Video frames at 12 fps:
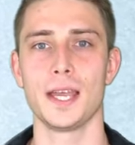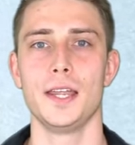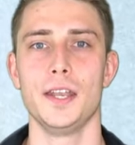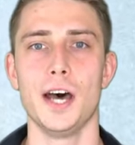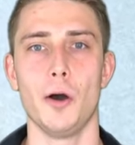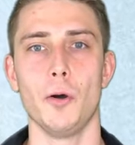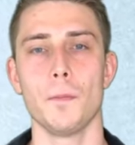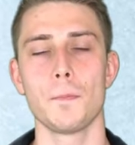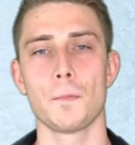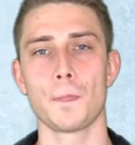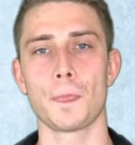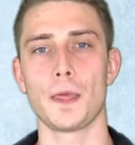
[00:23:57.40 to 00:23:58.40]
Now,
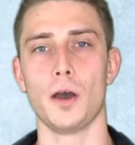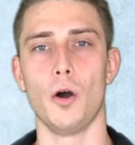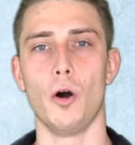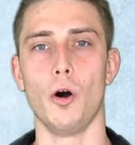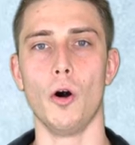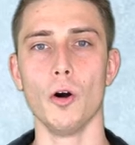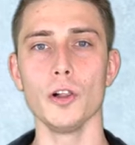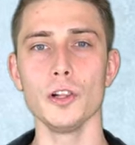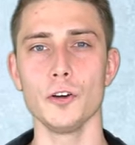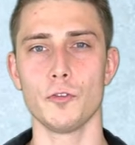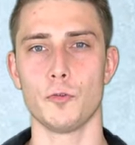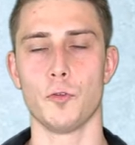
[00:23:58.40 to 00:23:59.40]

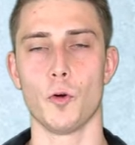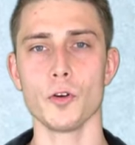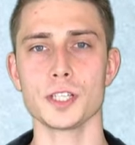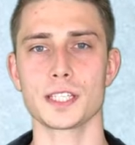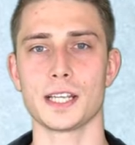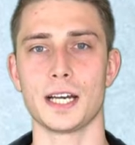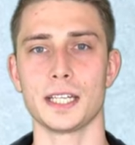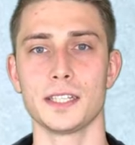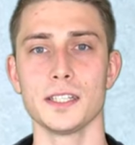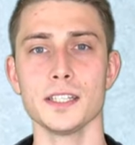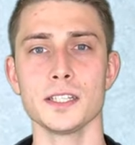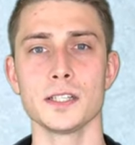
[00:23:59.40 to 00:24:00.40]
all
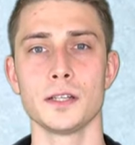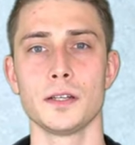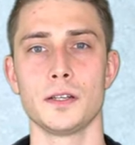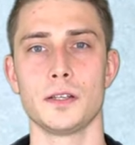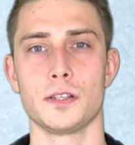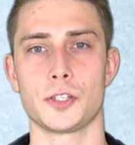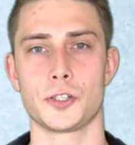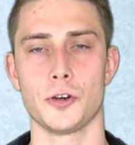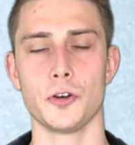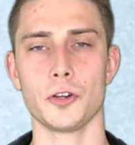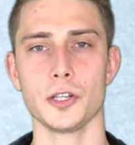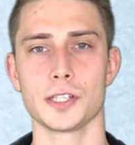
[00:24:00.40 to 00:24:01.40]
four-sided
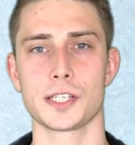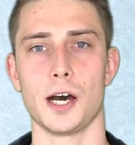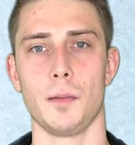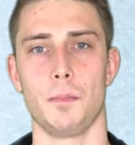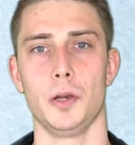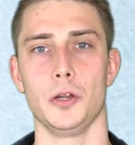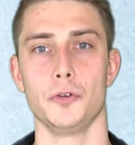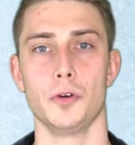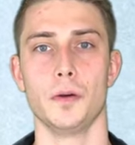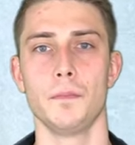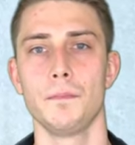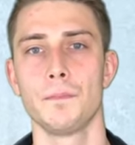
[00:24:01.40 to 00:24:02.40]
circles are blue.
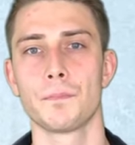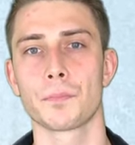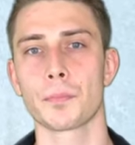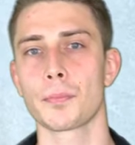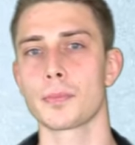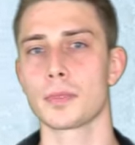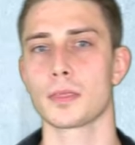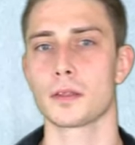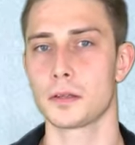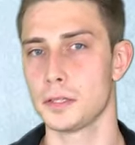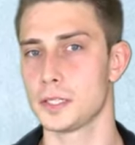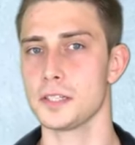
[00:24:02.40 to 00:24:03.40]

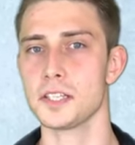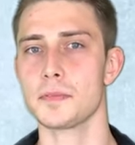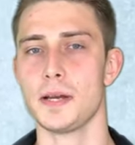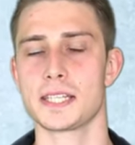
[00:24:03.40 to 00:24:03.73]
This is my